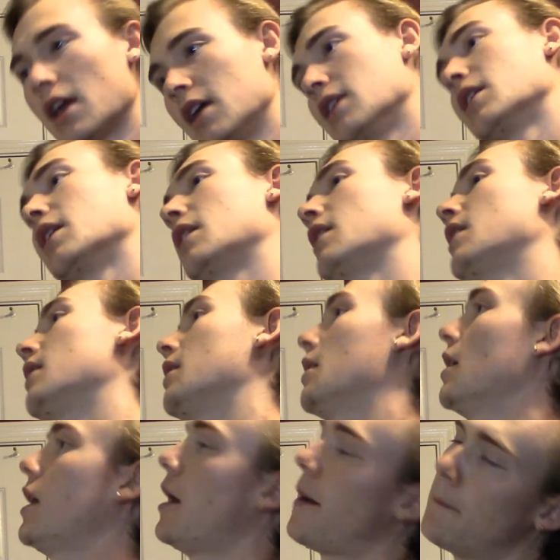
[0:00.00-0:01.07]
aka
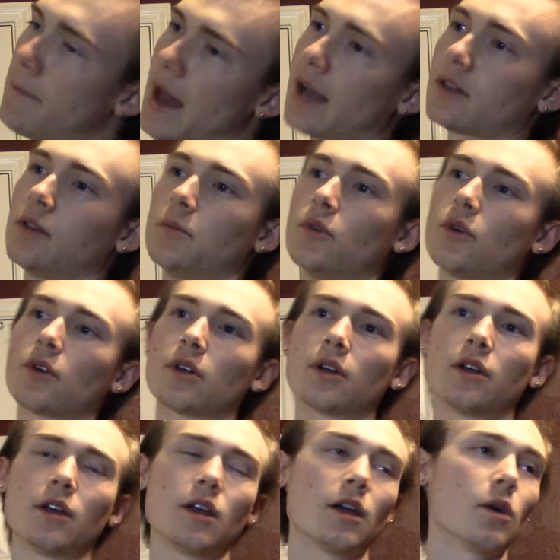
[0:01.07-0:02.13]

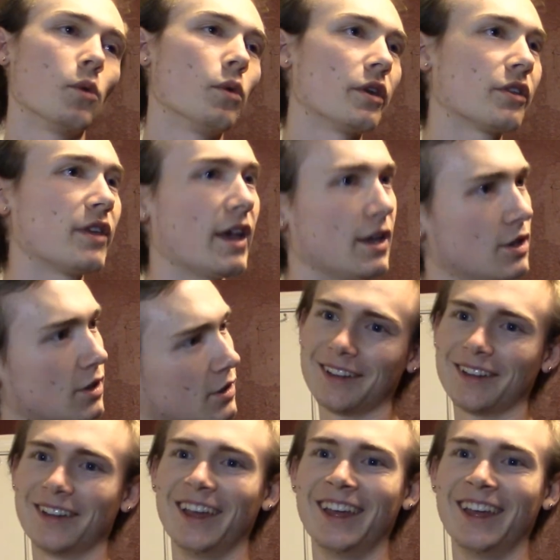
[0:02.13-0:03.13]
Macklemore with gauges.